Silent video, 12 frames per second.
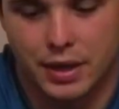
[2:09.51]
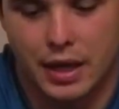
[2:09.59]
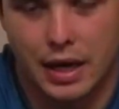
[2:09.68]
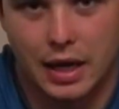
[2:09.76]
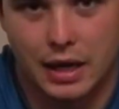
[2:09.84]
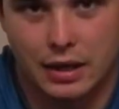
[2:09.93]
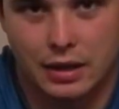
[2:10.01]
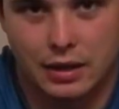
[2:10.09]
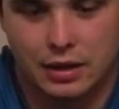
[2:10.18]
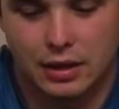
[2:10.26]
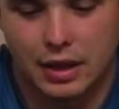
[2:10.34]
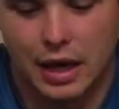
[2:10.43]
and
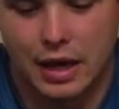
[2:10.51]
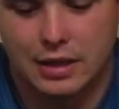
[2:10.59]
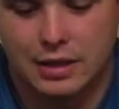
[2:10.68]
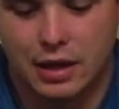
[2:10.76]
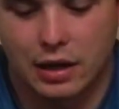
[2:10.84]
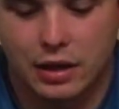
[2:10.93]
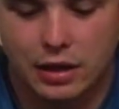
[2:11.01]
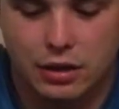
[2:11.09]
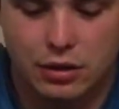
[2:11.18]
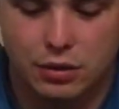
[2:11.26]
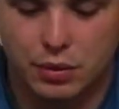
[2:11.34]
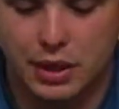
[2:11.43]
that has nothing to
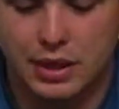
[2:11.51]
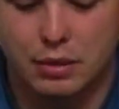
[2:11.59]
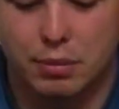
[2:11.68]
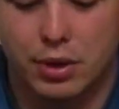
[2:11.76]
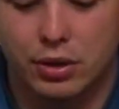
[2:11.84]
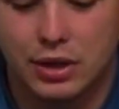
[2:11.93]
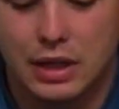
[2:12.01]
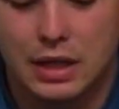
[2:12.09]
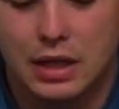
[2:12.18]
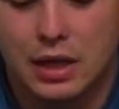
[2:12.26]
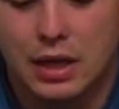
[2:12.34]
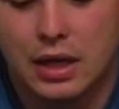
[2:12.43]
do with his ability.